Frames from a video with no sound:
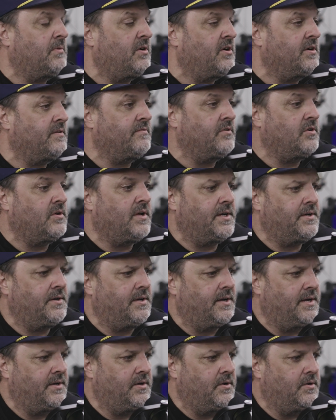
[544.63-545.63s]
Bonneville.
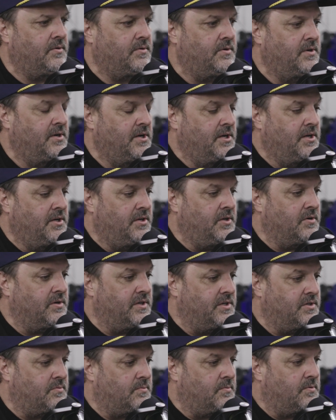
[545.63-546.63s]
I know
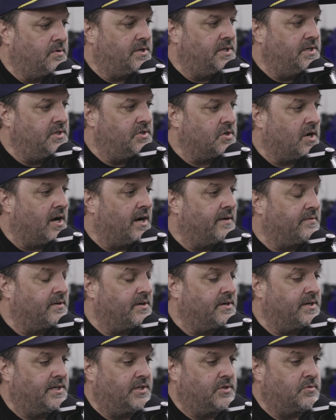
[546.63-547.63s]
he's a rookie
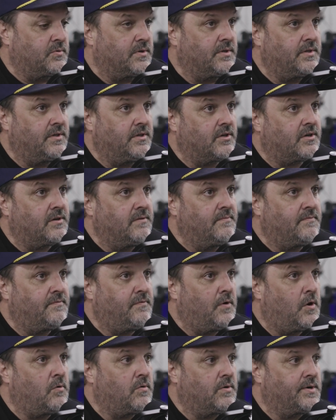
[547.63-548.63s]
driver, and he's really looking
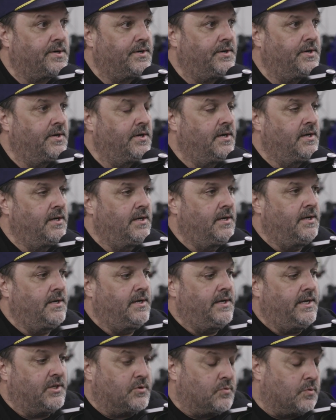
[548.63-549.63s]
forward.
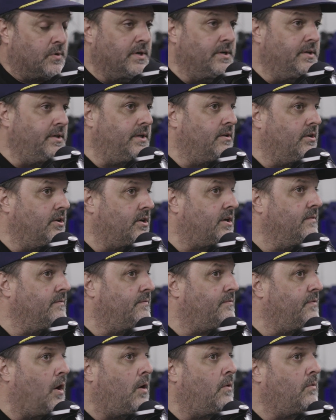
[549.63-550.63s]
He's really looking
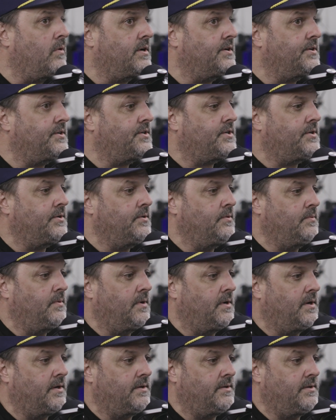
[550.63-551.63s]
forward
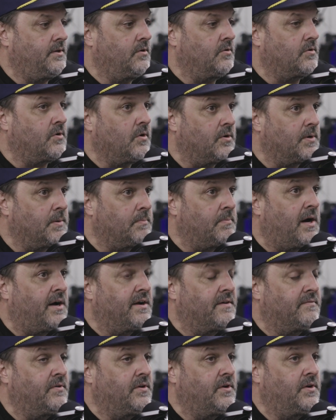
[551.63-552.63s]
to going to
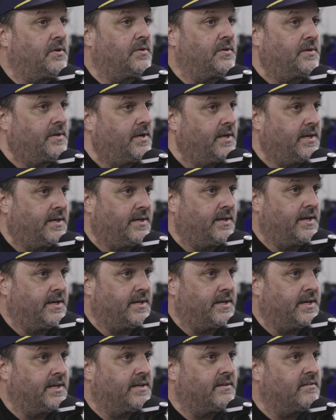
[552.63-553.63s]
Bonneville
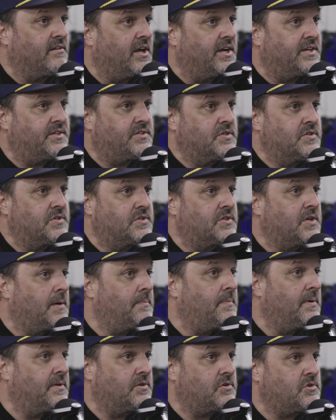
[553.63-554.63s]
and getting licensed
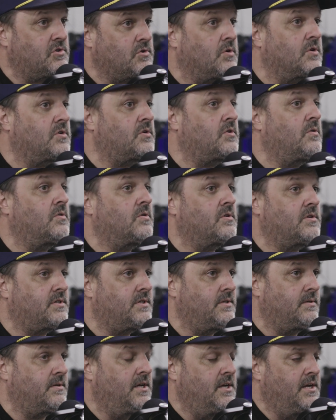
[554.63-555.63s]
up on the short
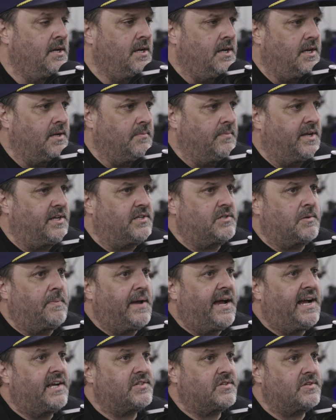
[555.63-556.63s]
course and make some
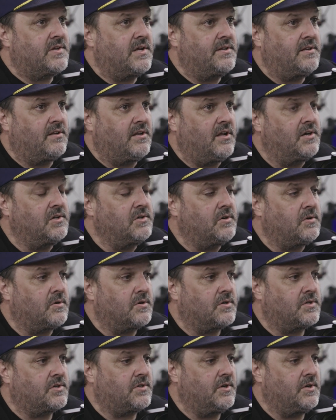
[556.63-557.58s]
passes on the long course.